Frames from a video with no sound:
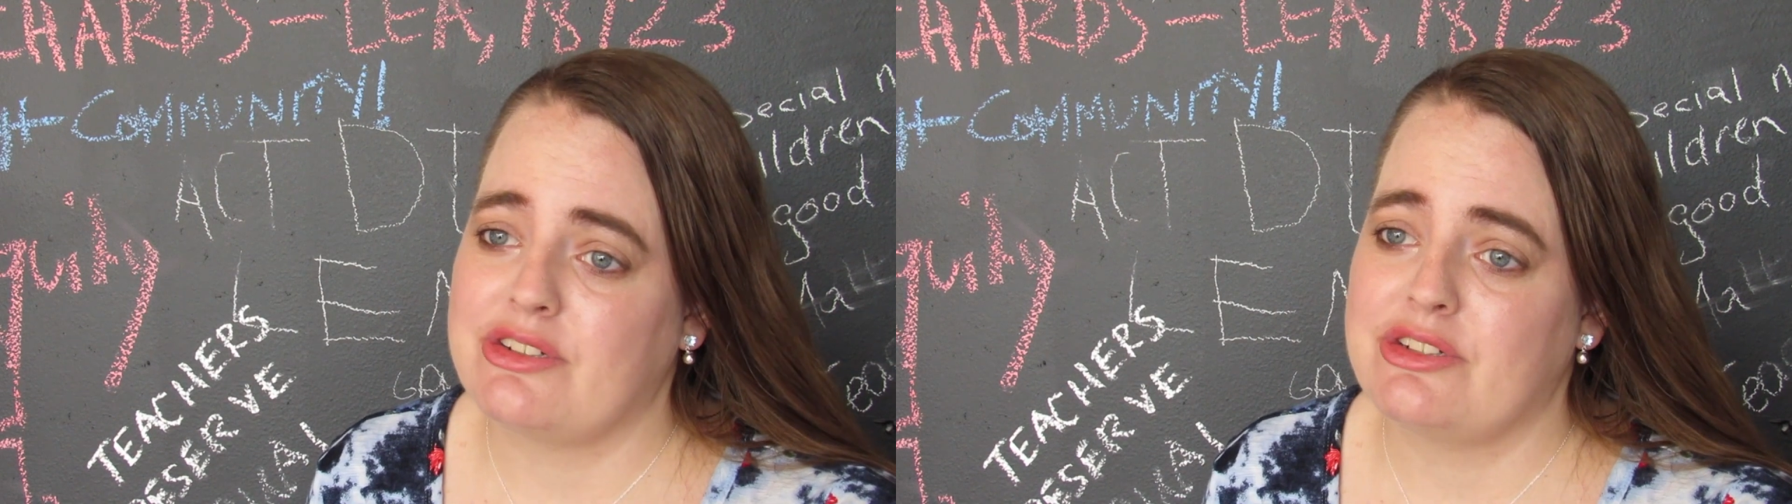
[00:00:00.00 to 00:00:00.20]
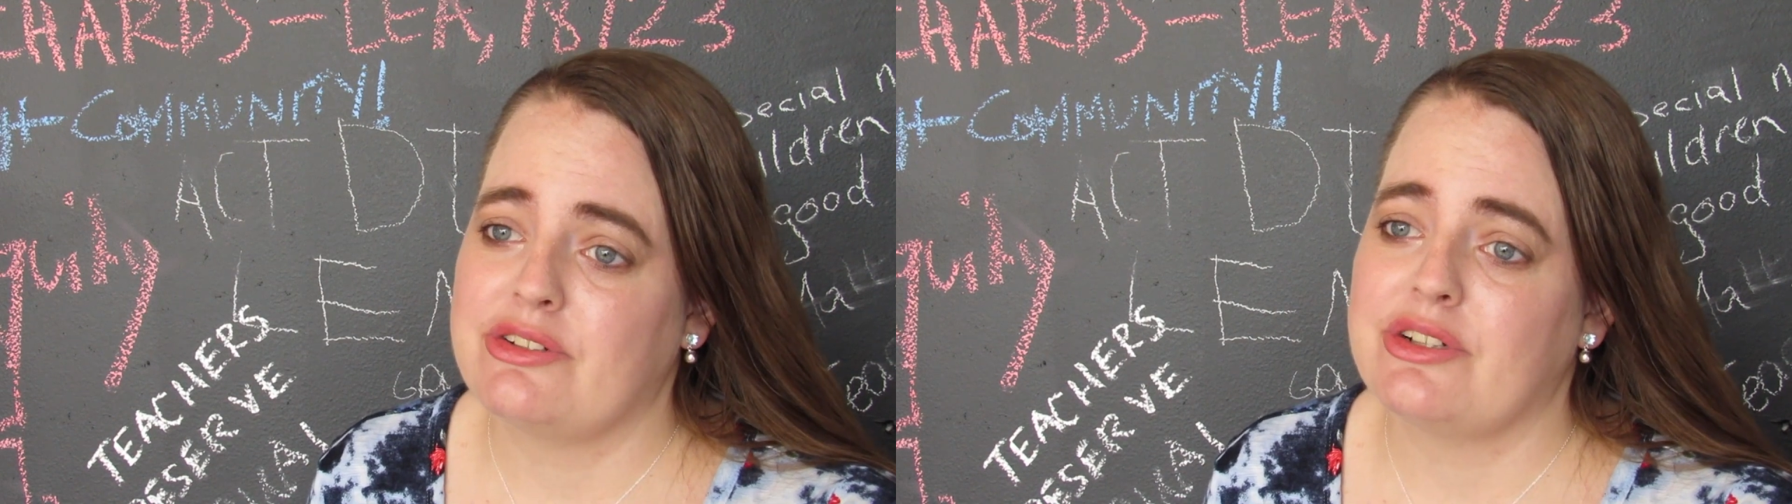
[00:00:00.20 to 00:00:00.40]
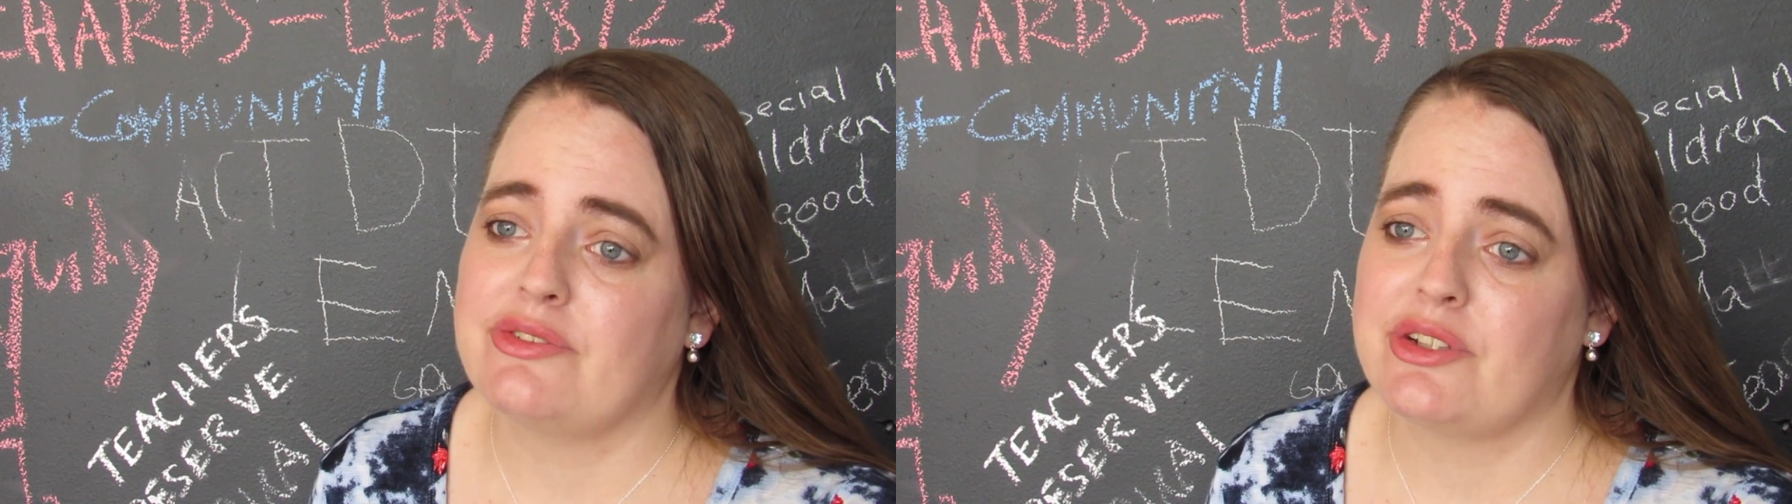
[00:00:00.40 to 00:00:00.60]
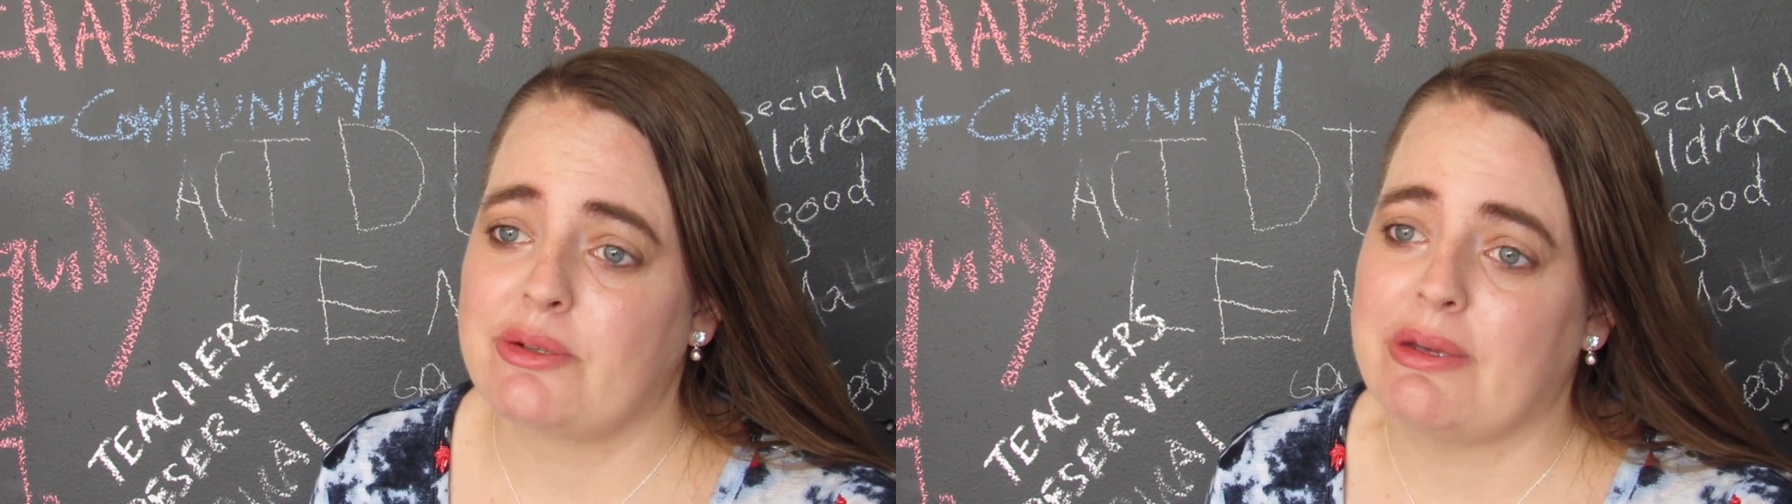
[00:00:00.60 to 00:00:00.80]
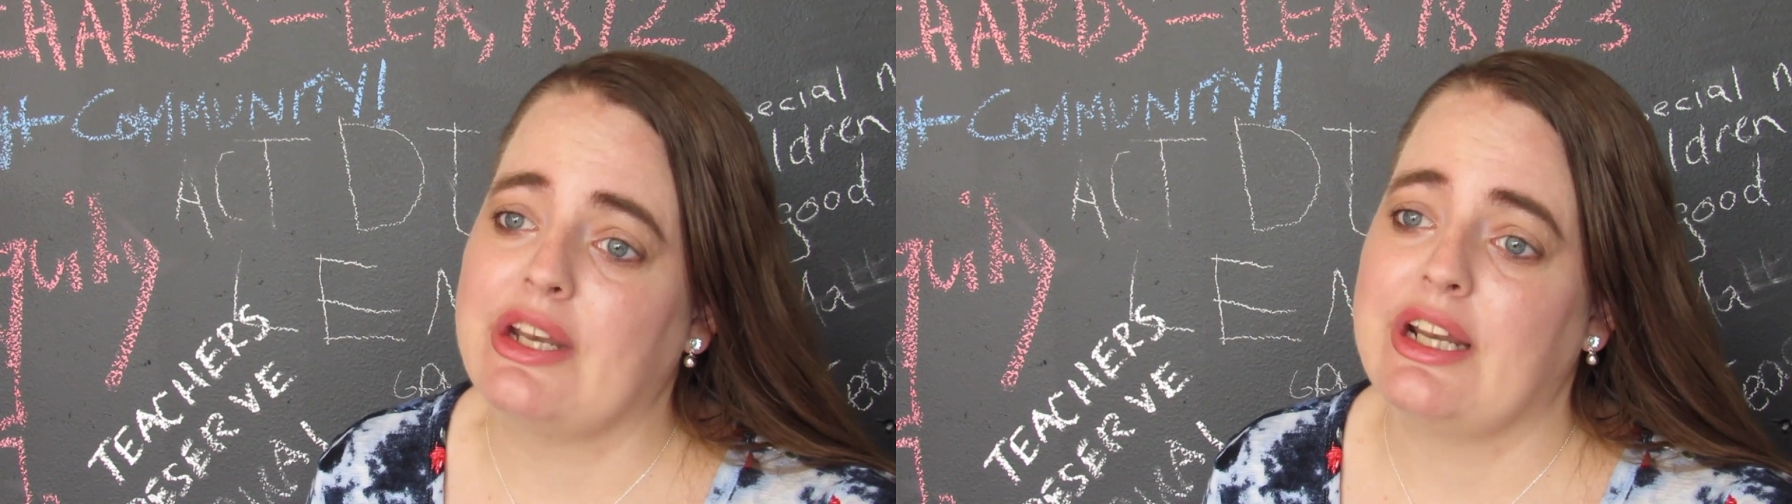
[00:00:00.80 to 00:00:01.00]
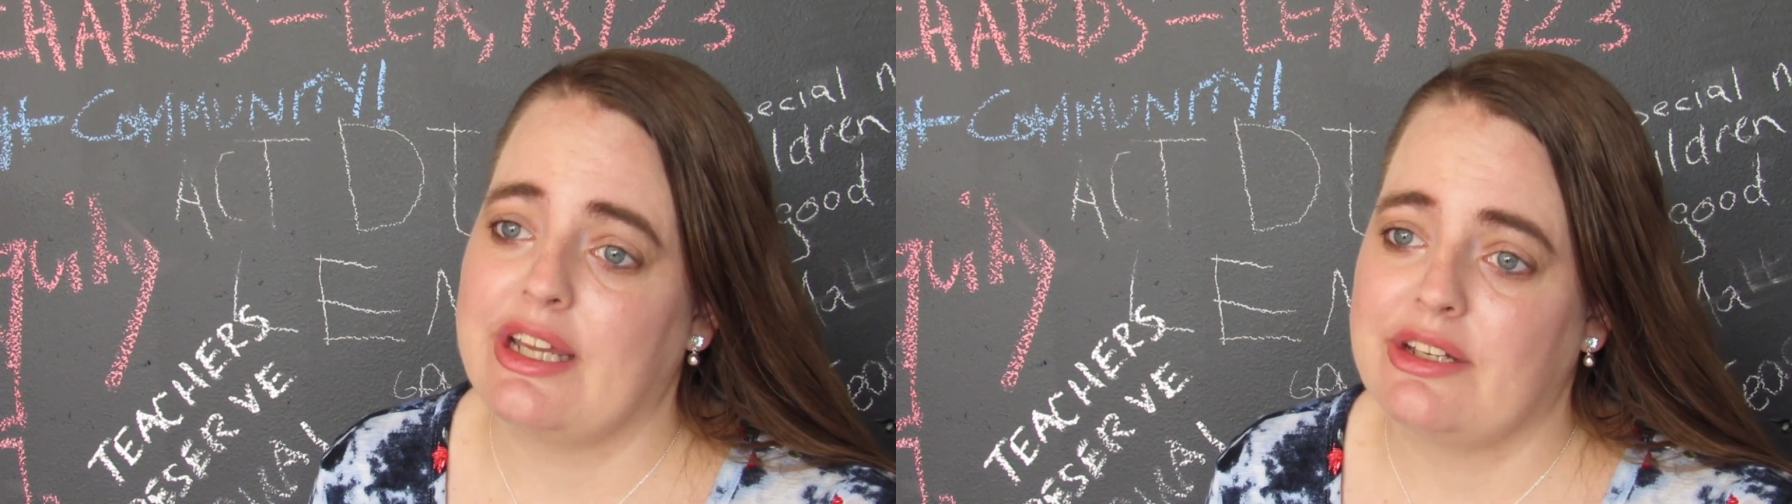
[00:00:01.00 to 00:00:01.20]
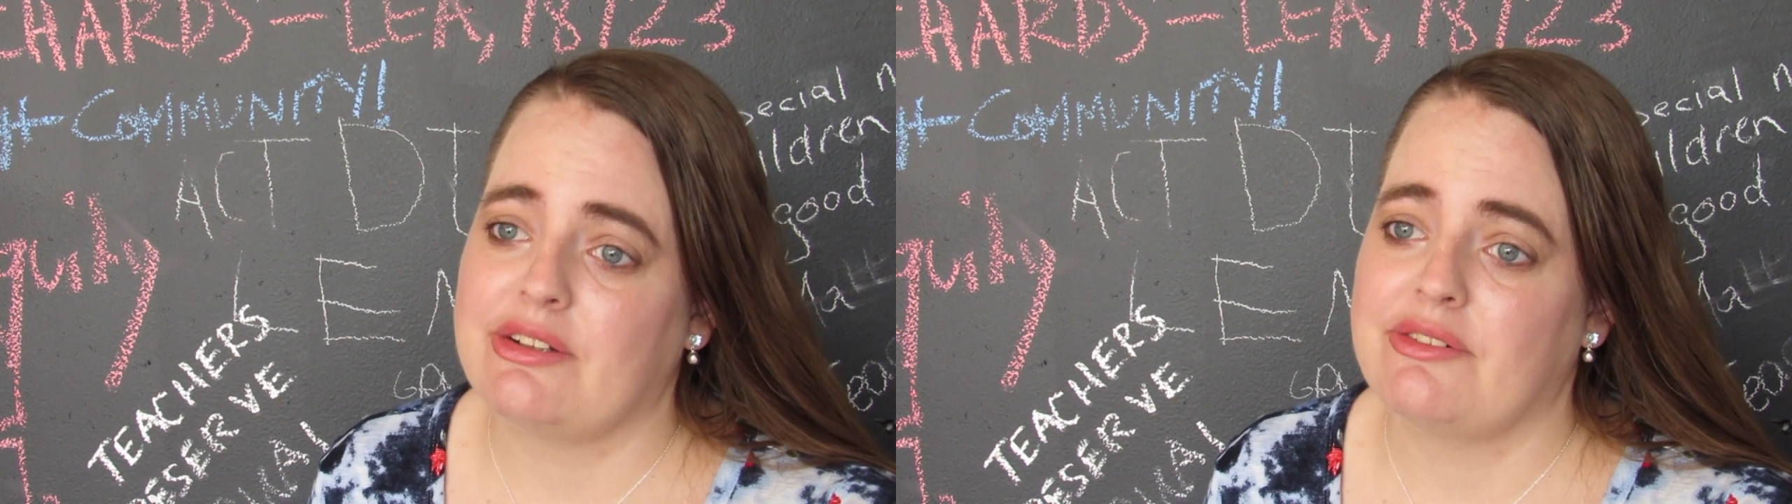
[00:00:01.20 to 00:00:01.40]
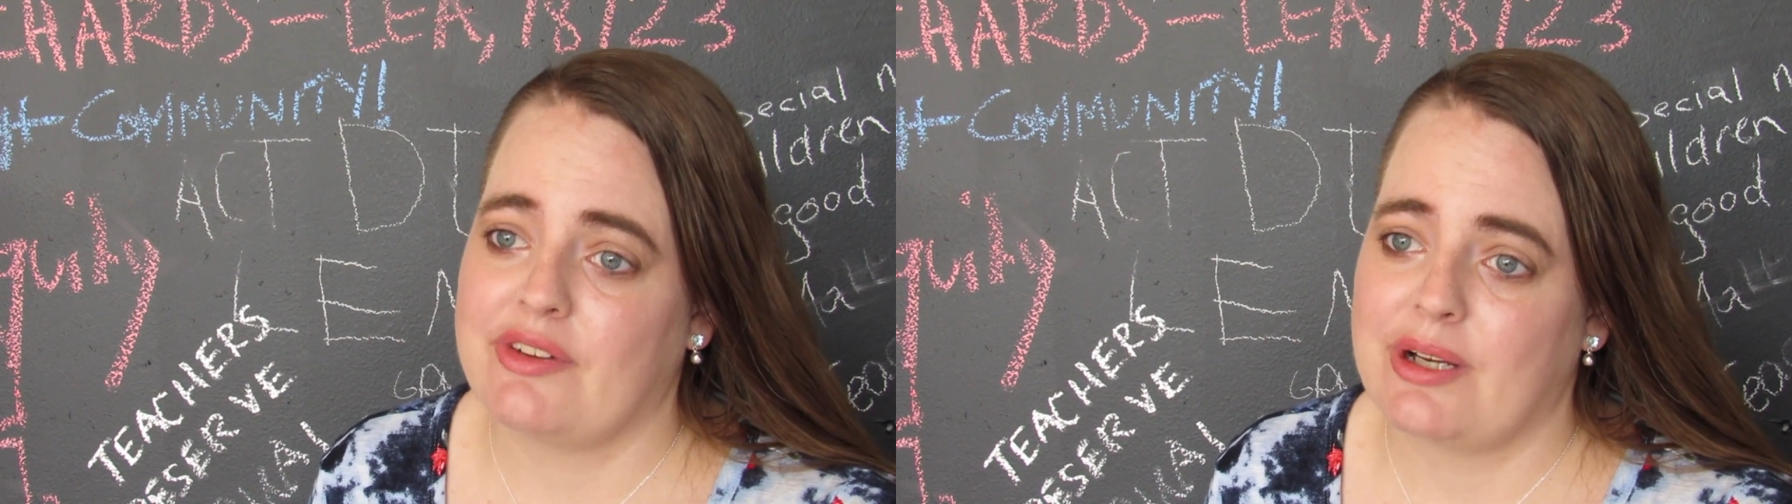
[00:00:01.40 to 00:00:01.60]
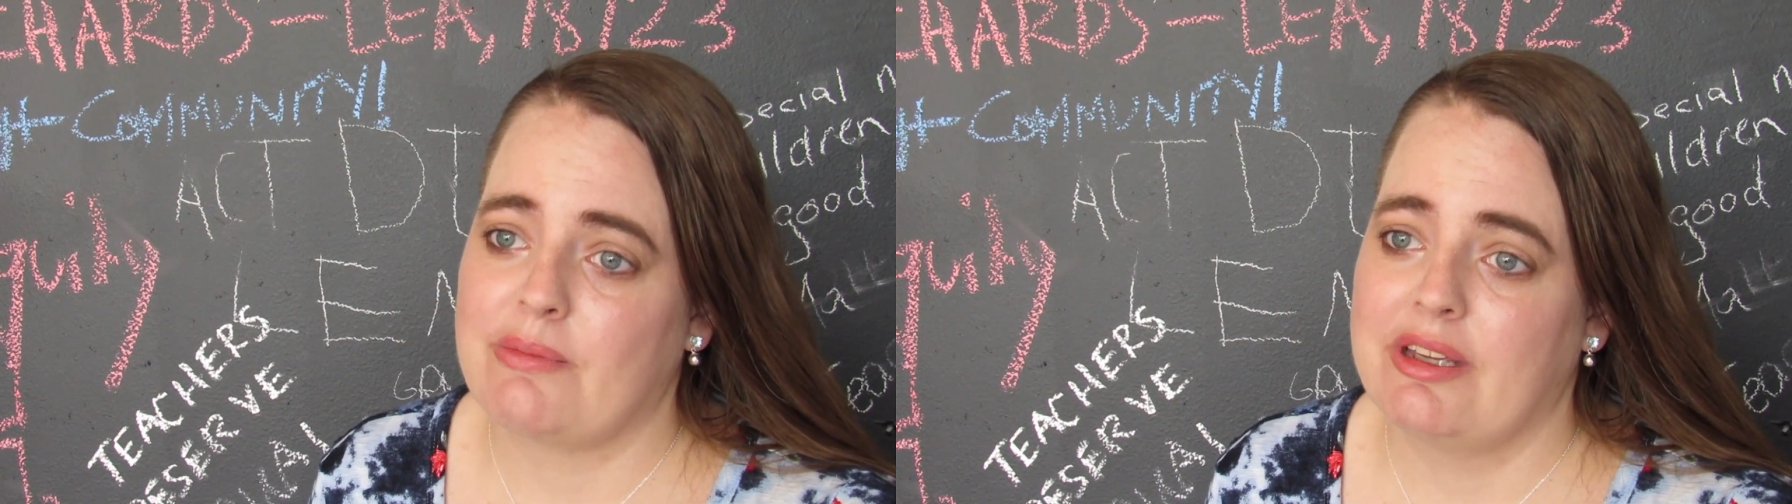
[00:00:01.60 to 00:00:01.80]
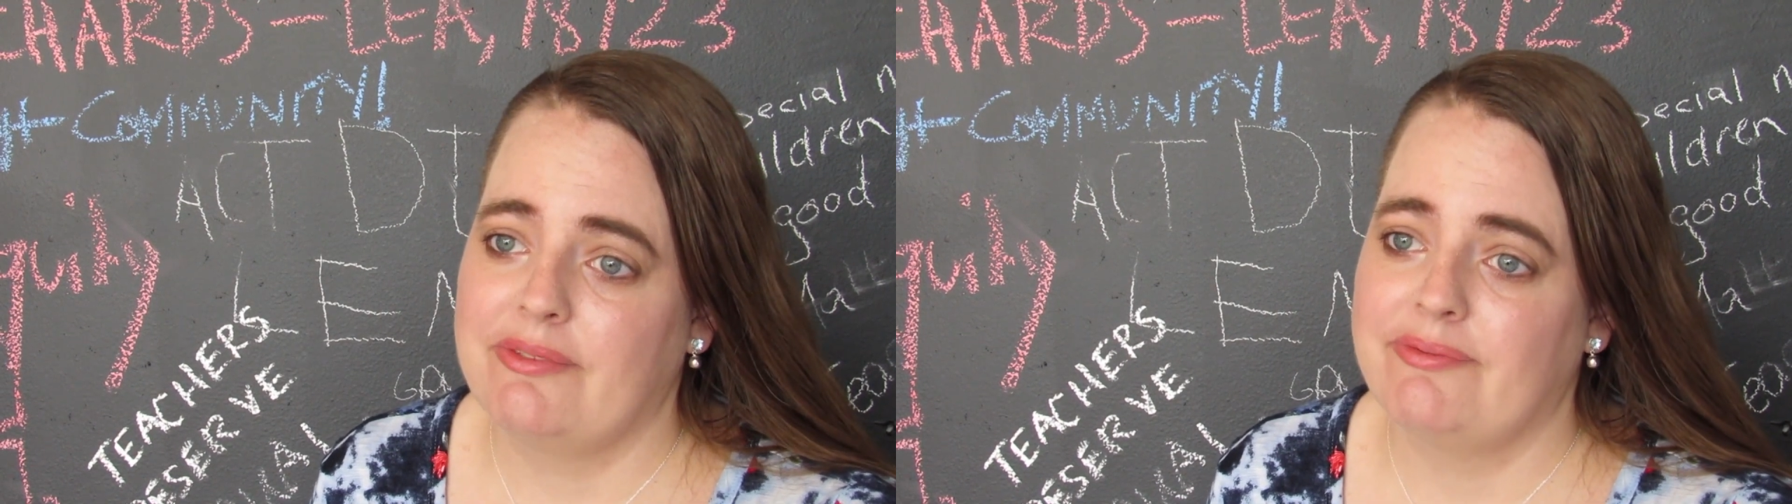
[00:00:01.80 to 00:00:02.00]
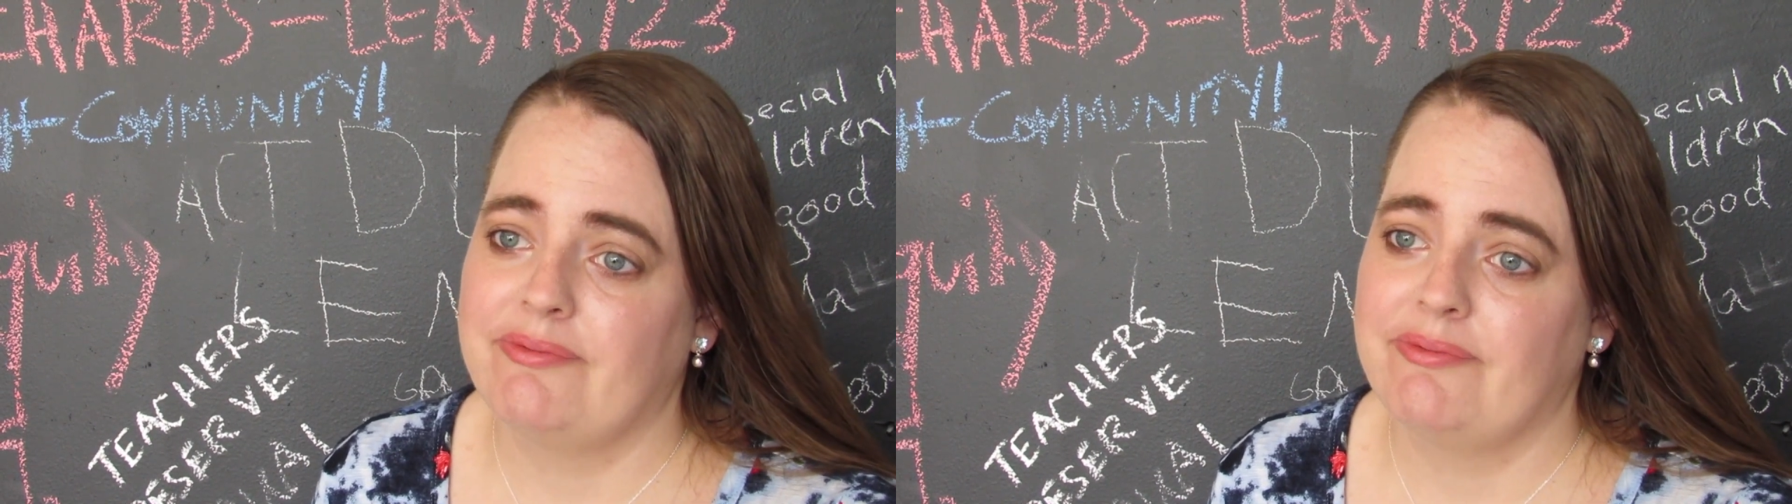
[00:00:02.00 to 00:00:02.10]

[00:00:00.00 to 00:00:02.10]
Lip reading: steward of your community and your environment.